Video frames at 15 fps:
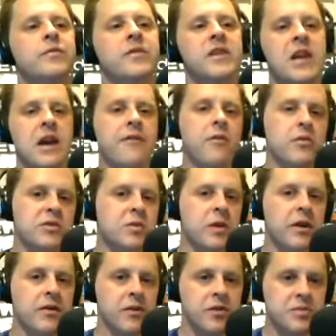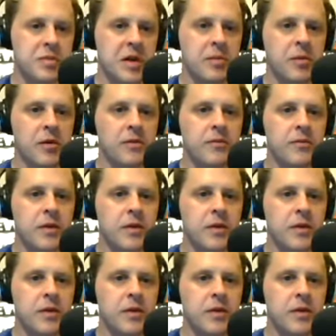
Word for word: Kevin was one of those people